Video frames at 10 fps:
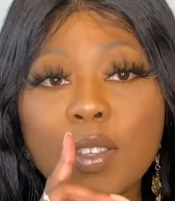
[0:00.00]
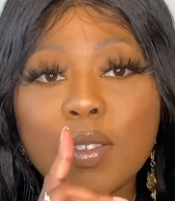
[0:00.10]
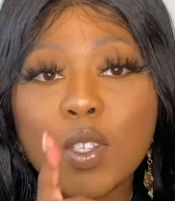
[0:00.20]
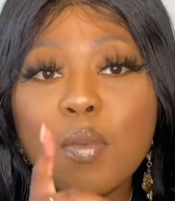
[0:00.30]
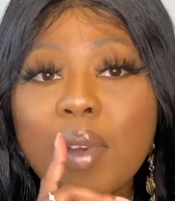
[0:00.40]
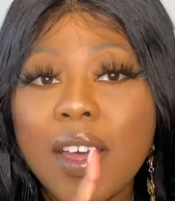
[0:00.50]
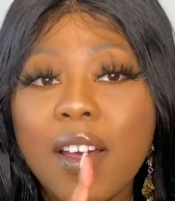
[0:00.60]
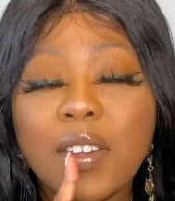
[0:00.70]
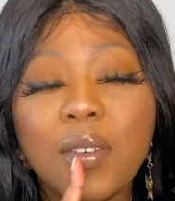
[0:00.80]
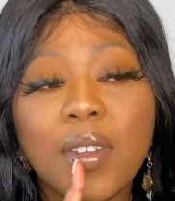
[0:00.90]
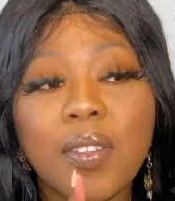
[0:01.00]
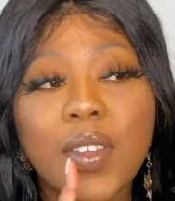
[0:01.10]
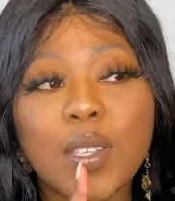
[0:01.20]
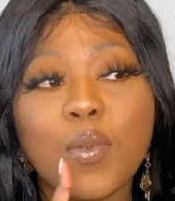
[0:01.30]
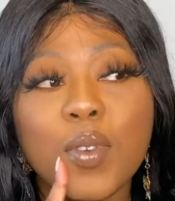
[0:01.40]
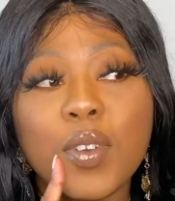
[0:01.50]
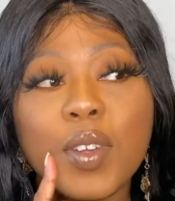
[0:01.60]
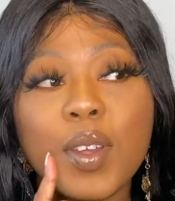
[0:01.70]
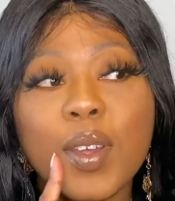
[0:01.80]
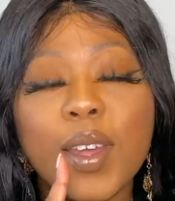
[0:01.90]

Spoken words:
Some may argue that this one